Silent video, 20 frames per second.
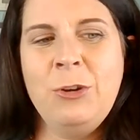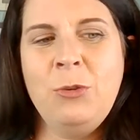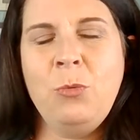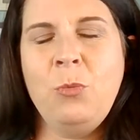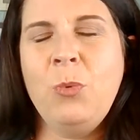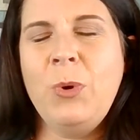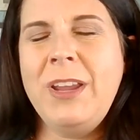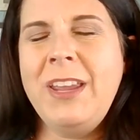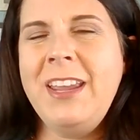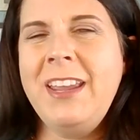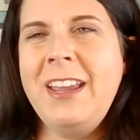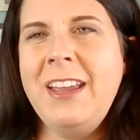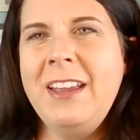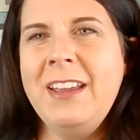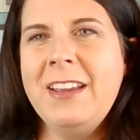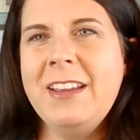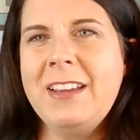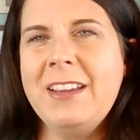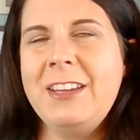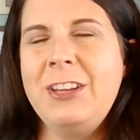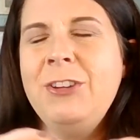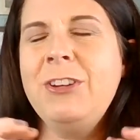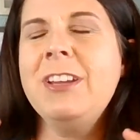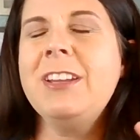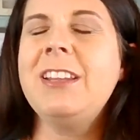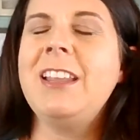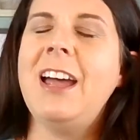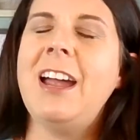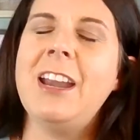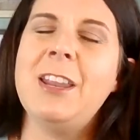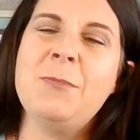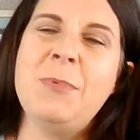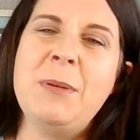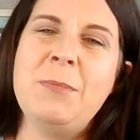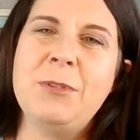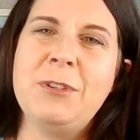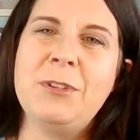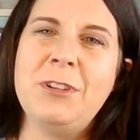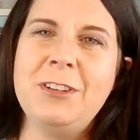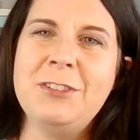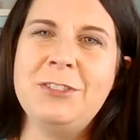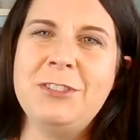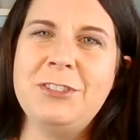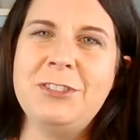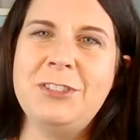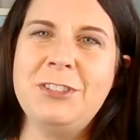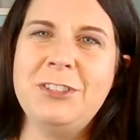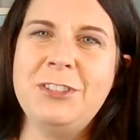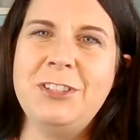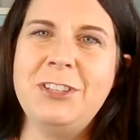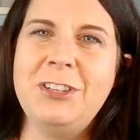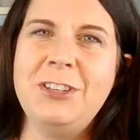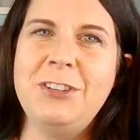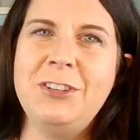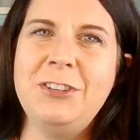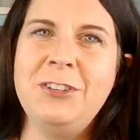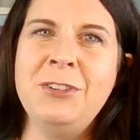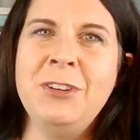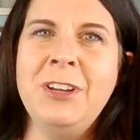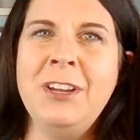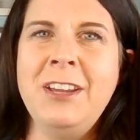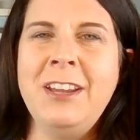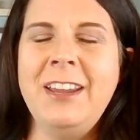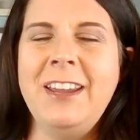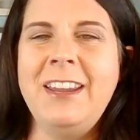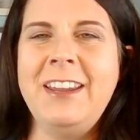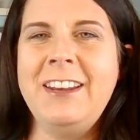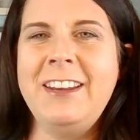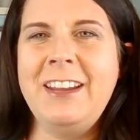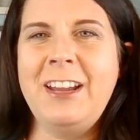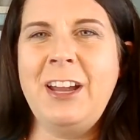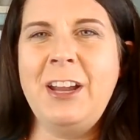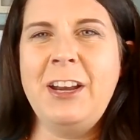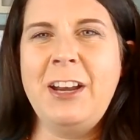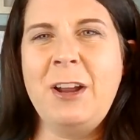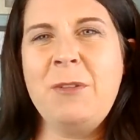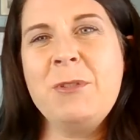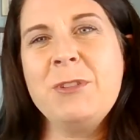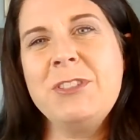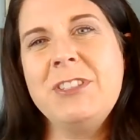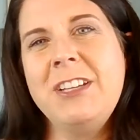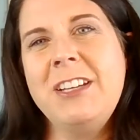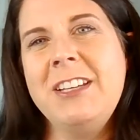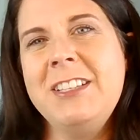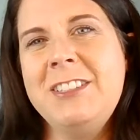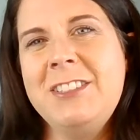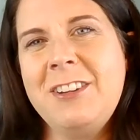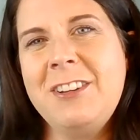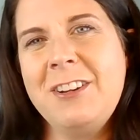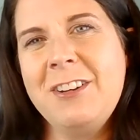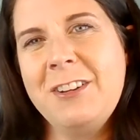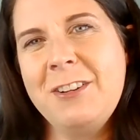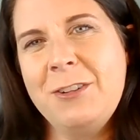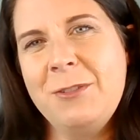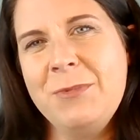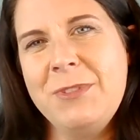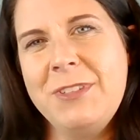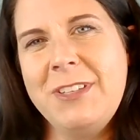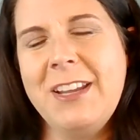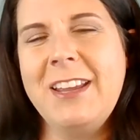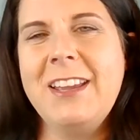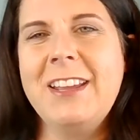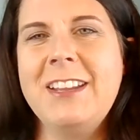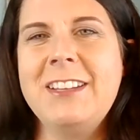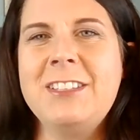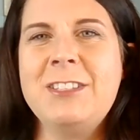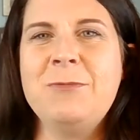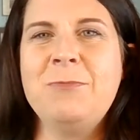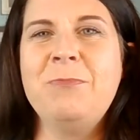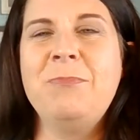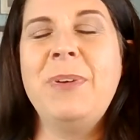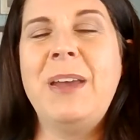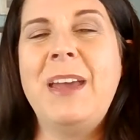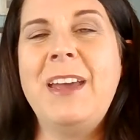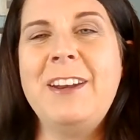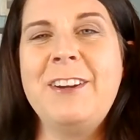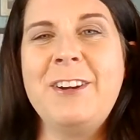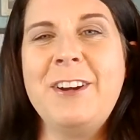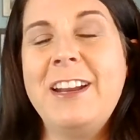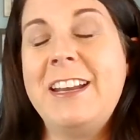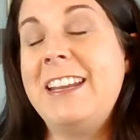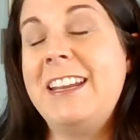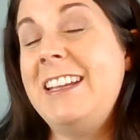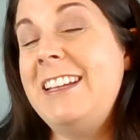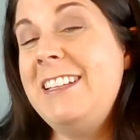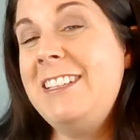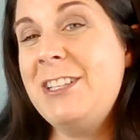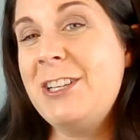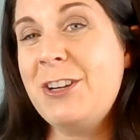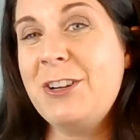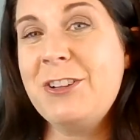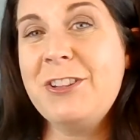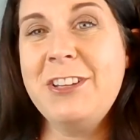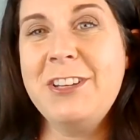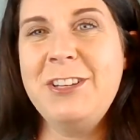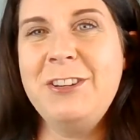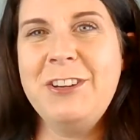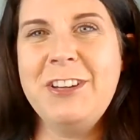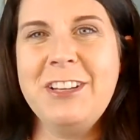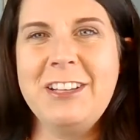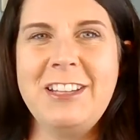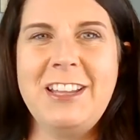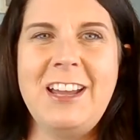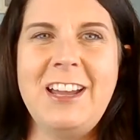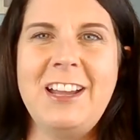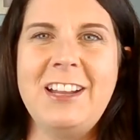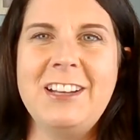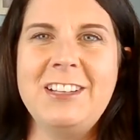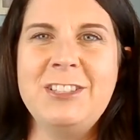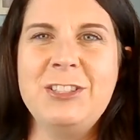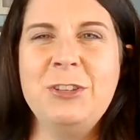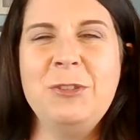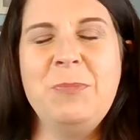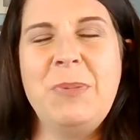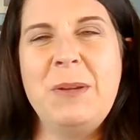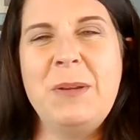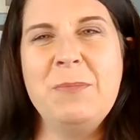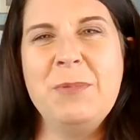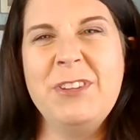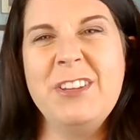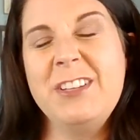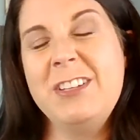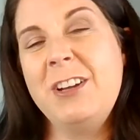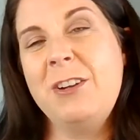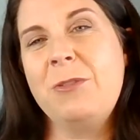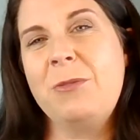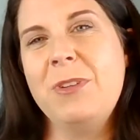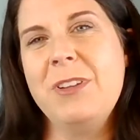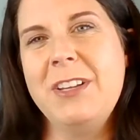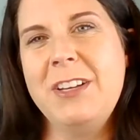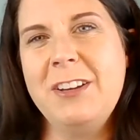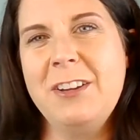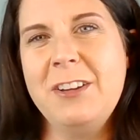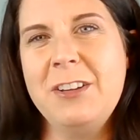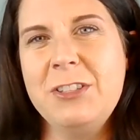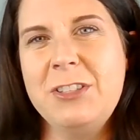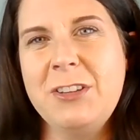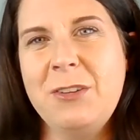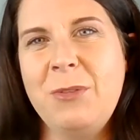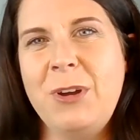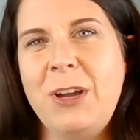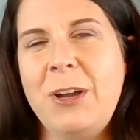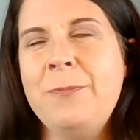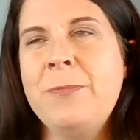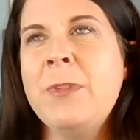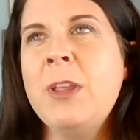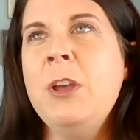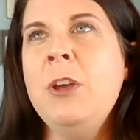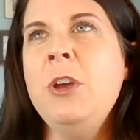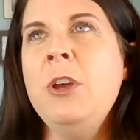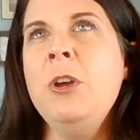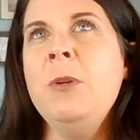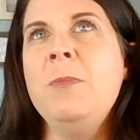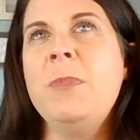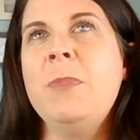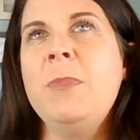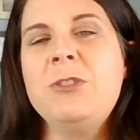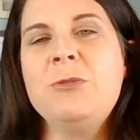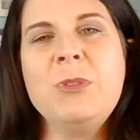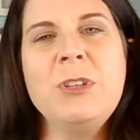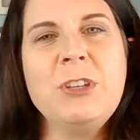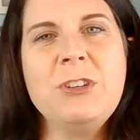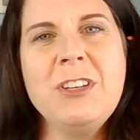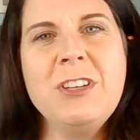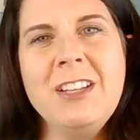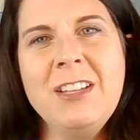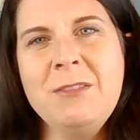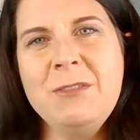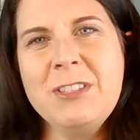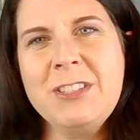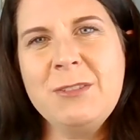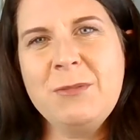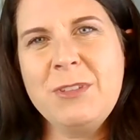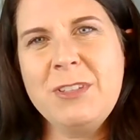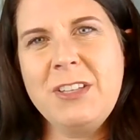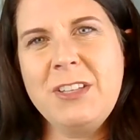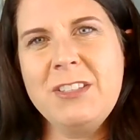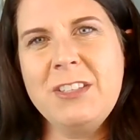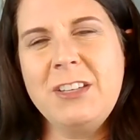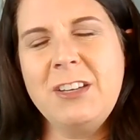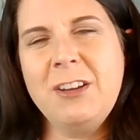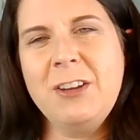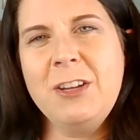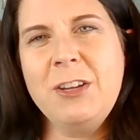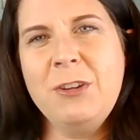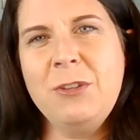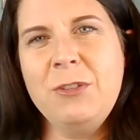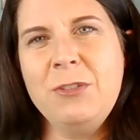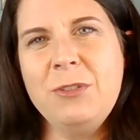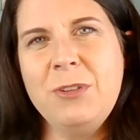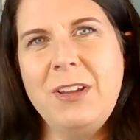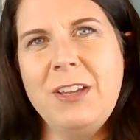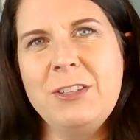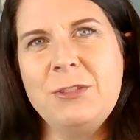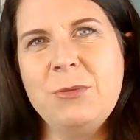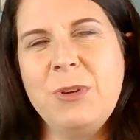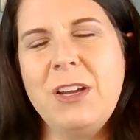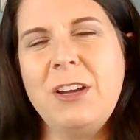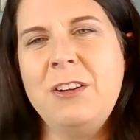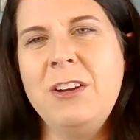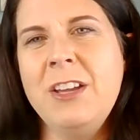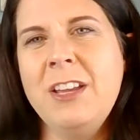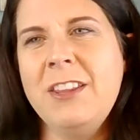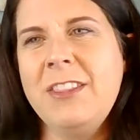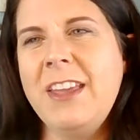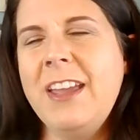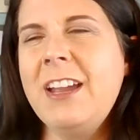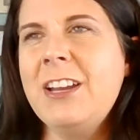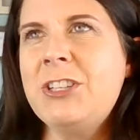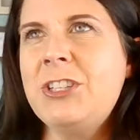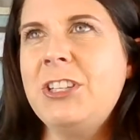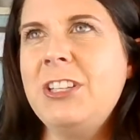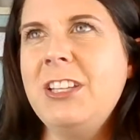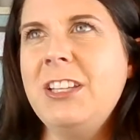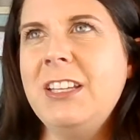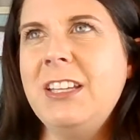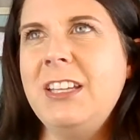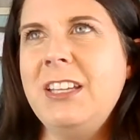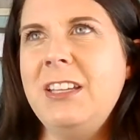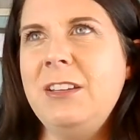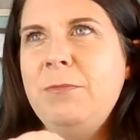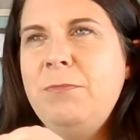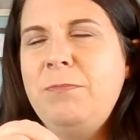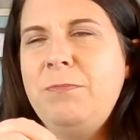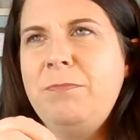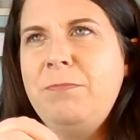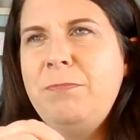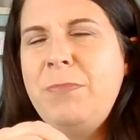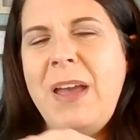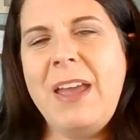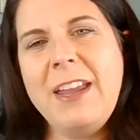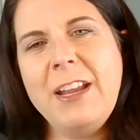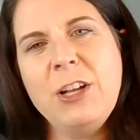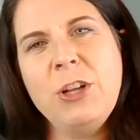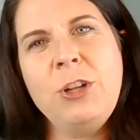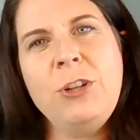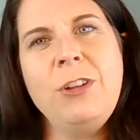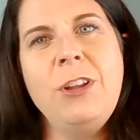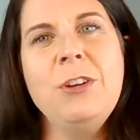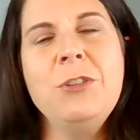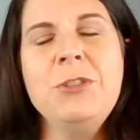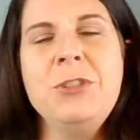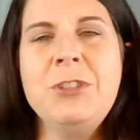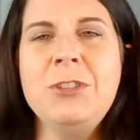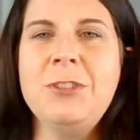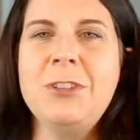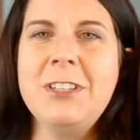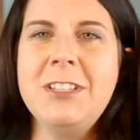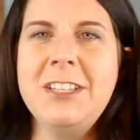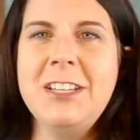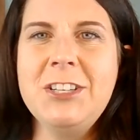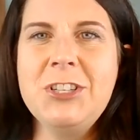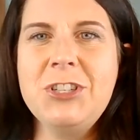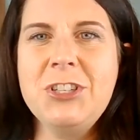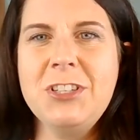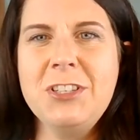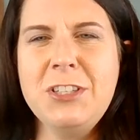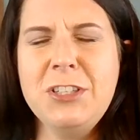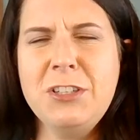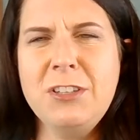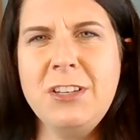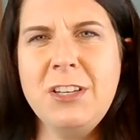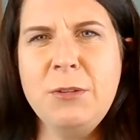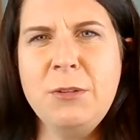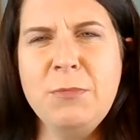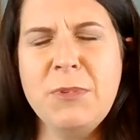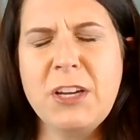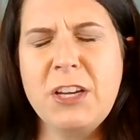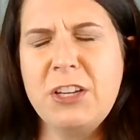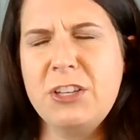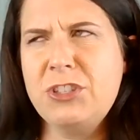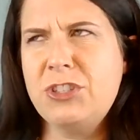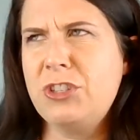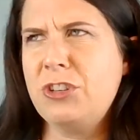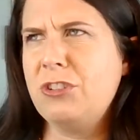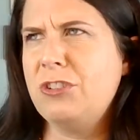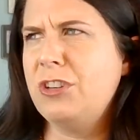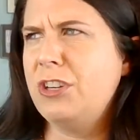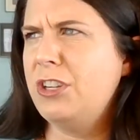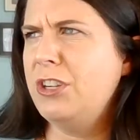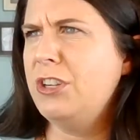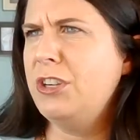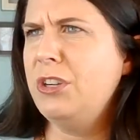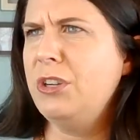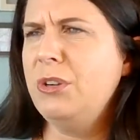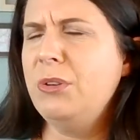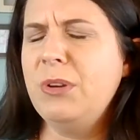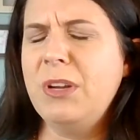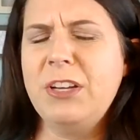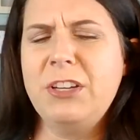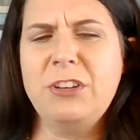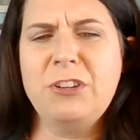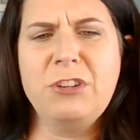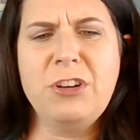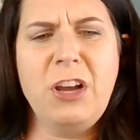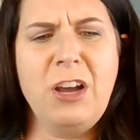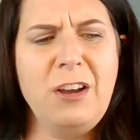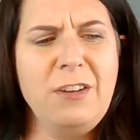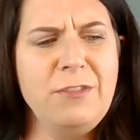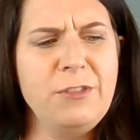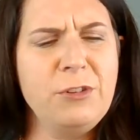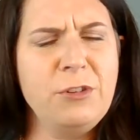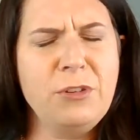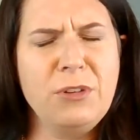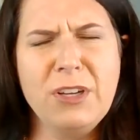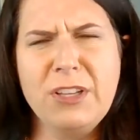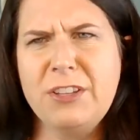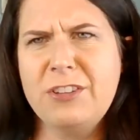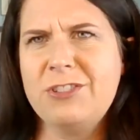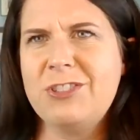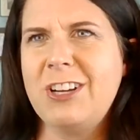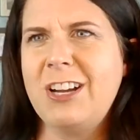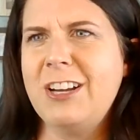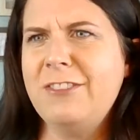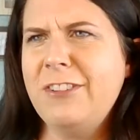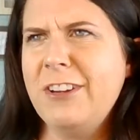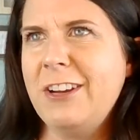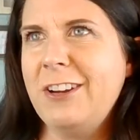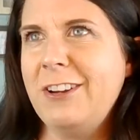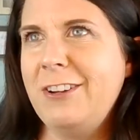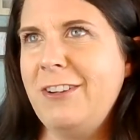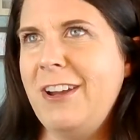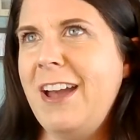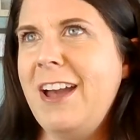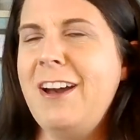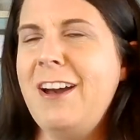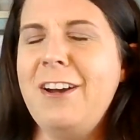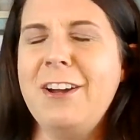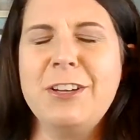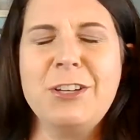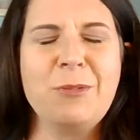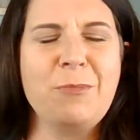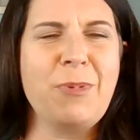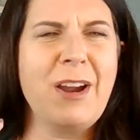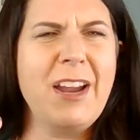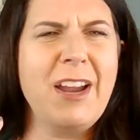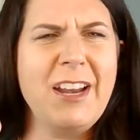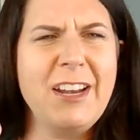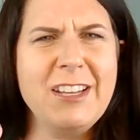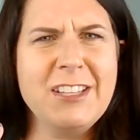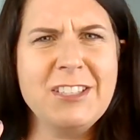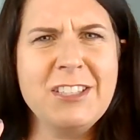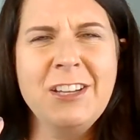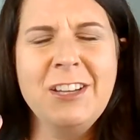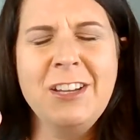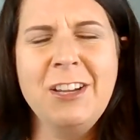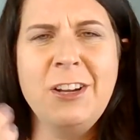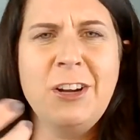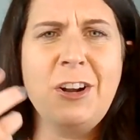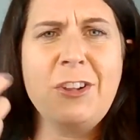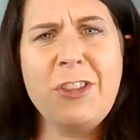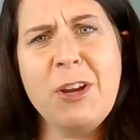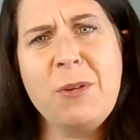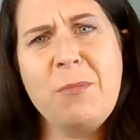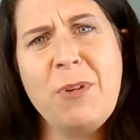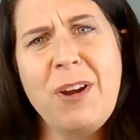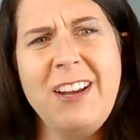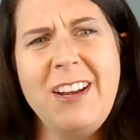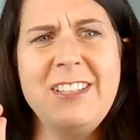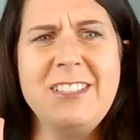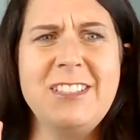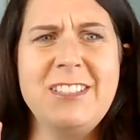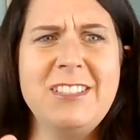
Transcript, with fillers: we you can lie to the people closest to you in, in almost any circumstance better and easier than you can lie to people that don't really know you so well. Because when you're dealing with someone that doesn't know you as well, they actually pay closer attention to you because you're new and you're novel and they're trying to figure you out and your brain is or their brain is